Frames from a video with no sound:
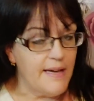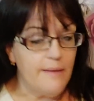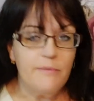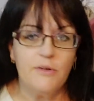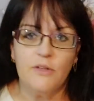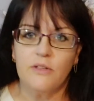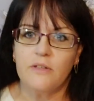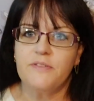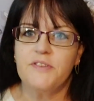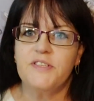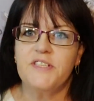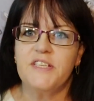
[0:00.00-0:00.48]
You'll
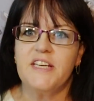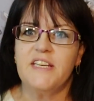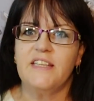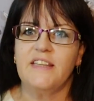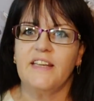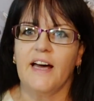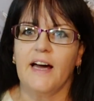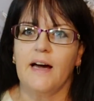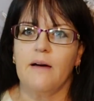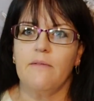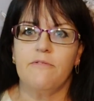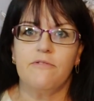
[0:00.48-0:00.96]
have seen
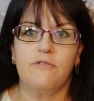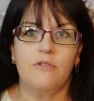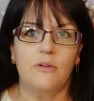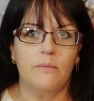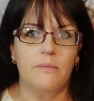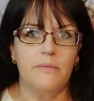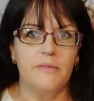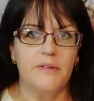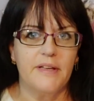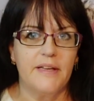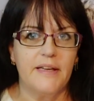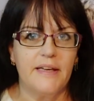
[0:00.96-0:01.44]
that
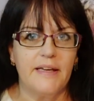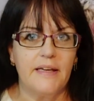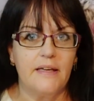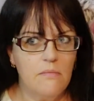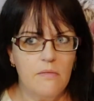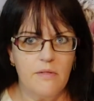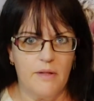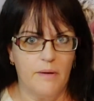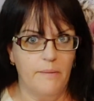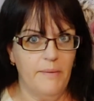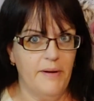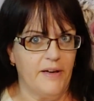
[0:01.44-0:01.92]
from the
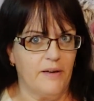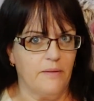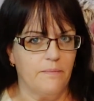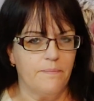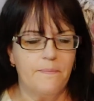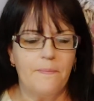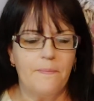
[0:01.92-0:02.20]
thumbnail.